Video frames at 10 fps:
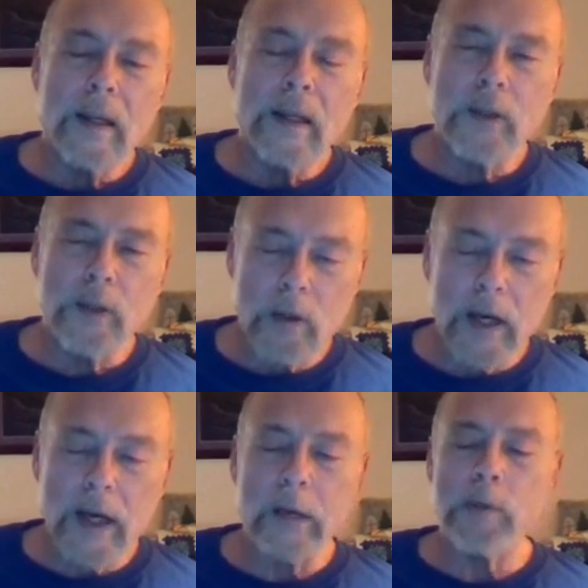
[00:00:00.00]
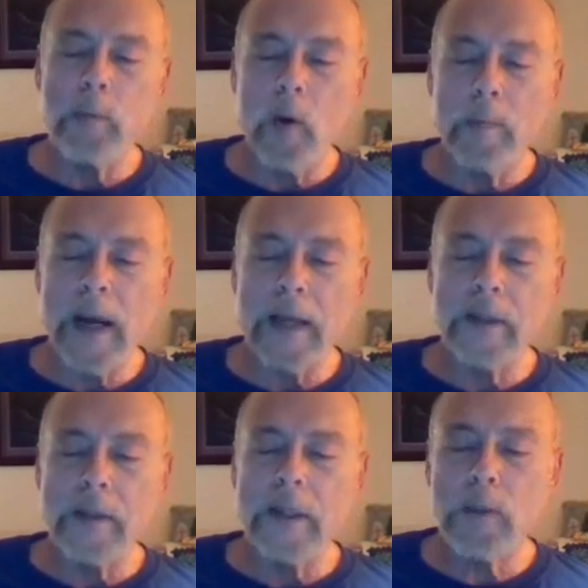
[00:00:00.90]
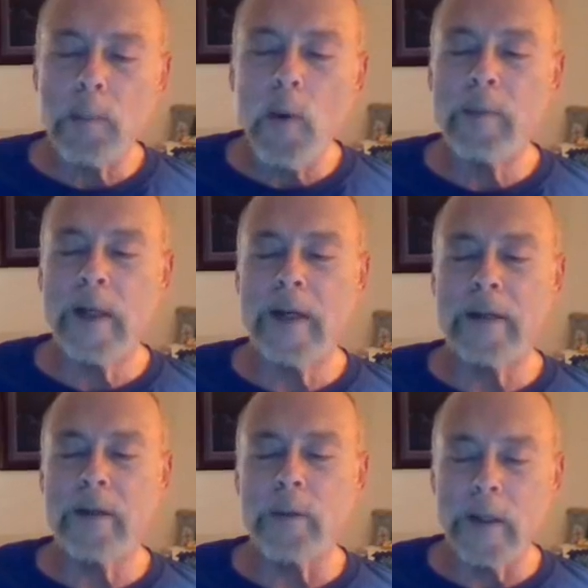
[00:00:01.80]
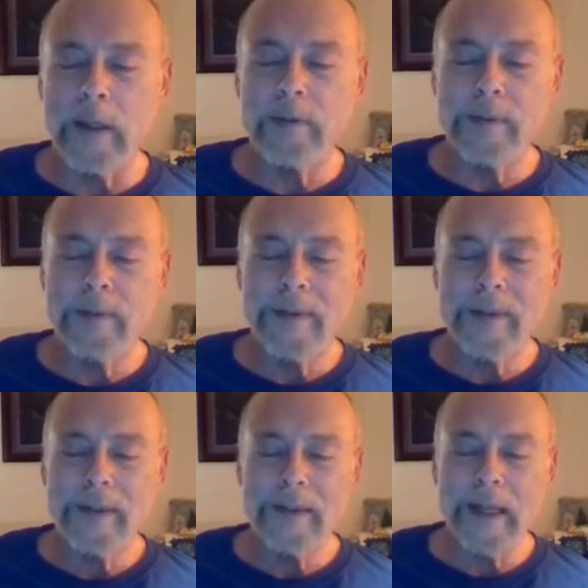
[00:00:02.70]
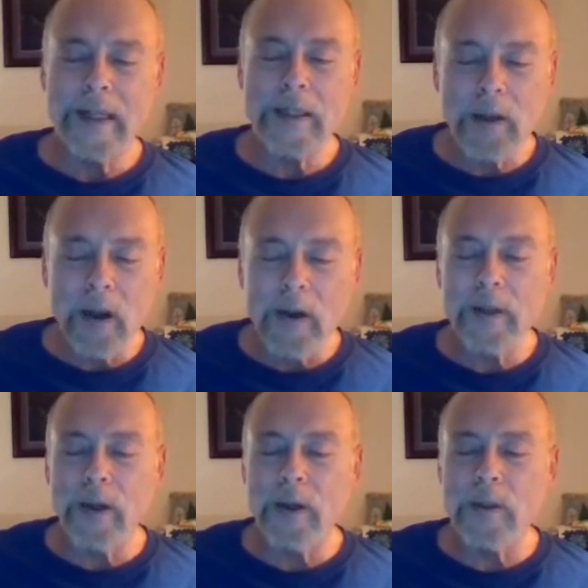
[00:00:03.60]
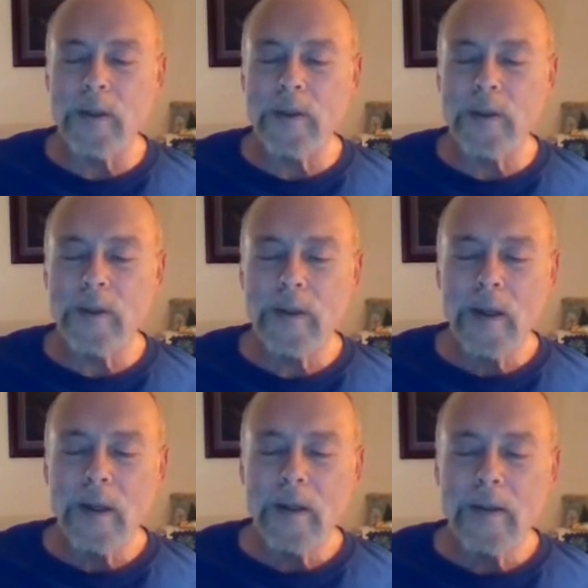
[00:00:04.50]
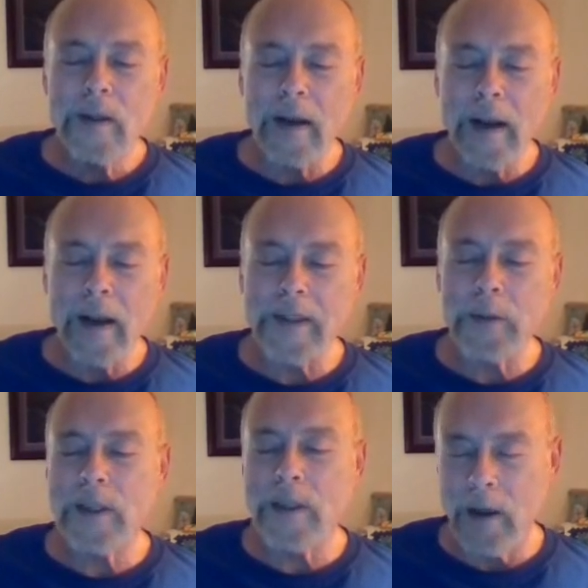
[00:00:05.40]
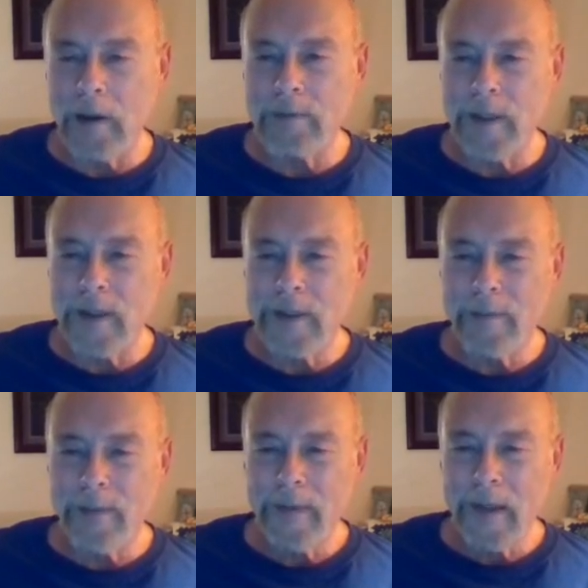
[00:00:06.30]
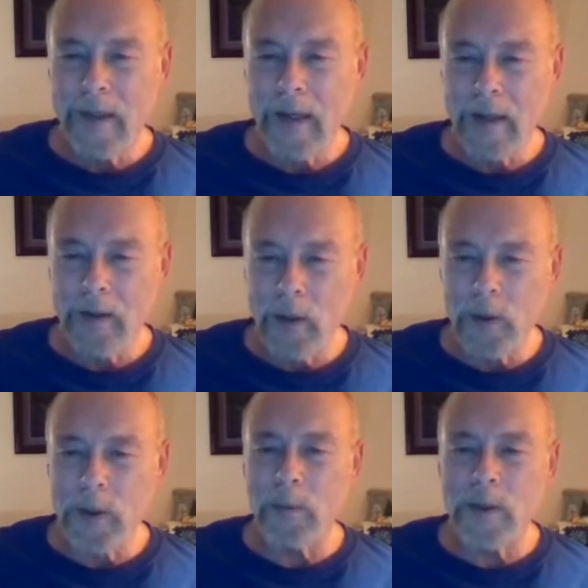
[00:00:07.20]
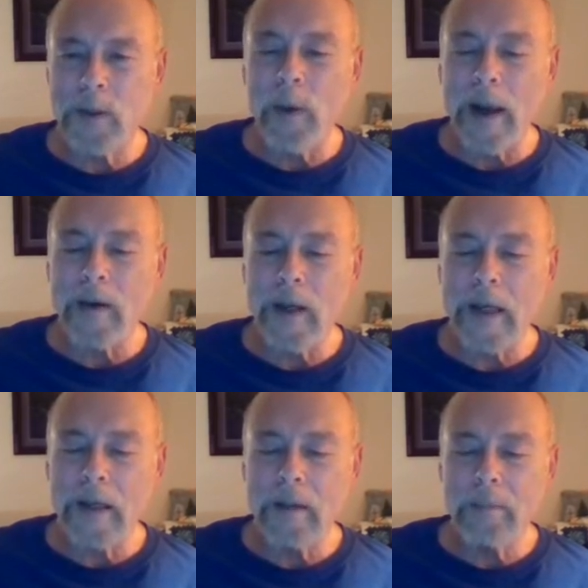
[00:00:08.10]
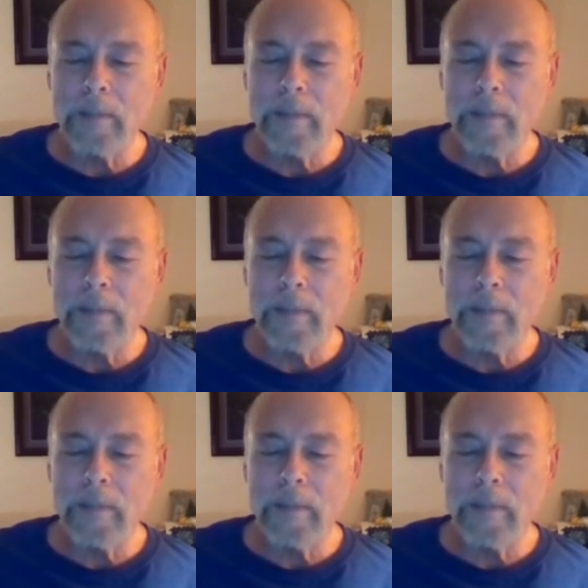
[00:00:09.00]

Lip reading: his crying was more about the disappointment and grief that he saw in those that Lazarus loved and those that were surrounding him.